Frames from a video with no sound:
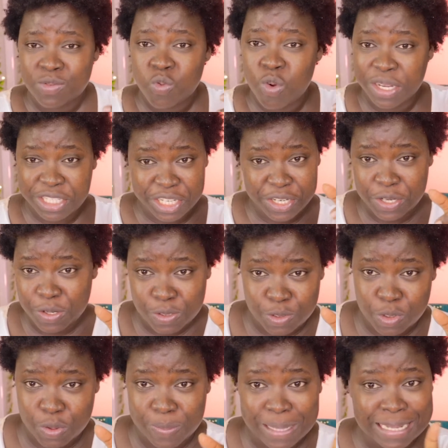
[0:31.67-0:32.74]
watching
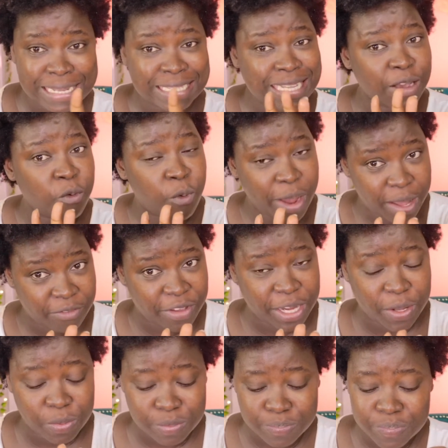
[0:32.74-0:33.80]
YouTube. This is a quick video.